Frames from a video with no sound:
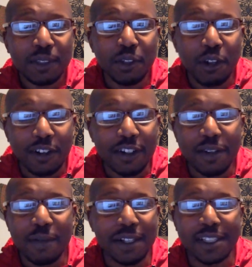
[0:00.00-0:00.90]
or you're
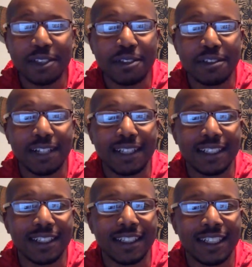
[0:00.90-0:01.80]
a person who's trying
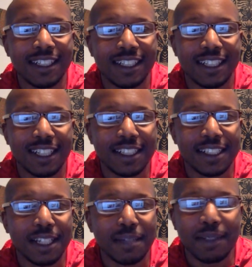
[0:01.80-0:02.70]
to uh,
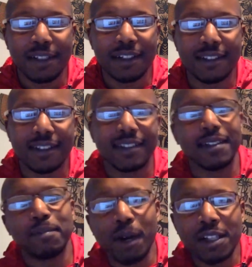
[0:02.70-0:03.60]
set up their
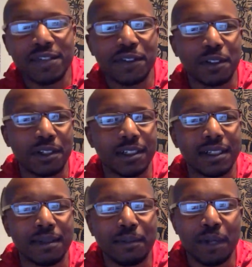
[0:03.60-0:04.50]
boss for
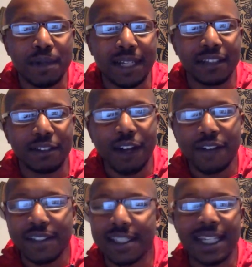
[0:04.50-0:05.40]
an appointment at their
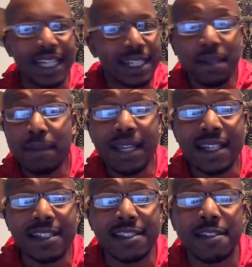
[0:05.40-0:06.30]
office, it
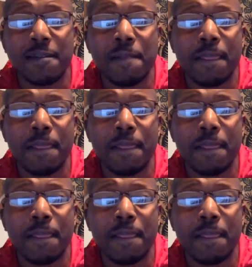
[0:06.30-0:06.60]
depends.